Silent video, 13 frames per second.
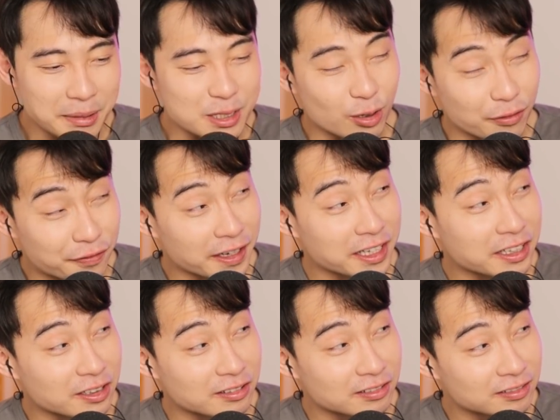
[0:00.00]
be so funny
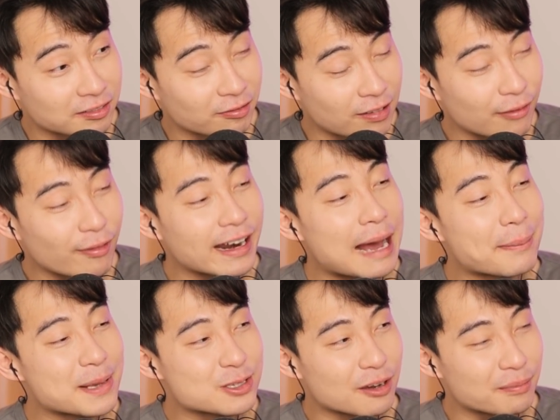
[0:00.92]
though. What
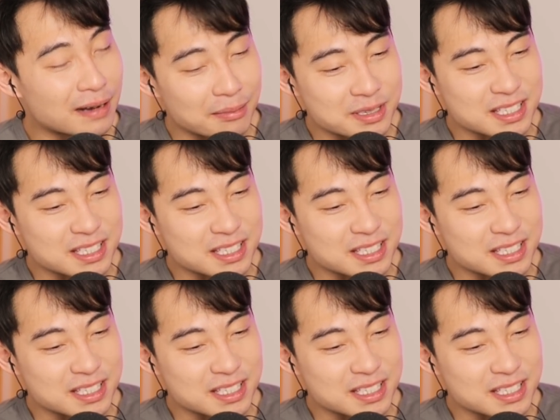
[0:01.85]
happens to your mom?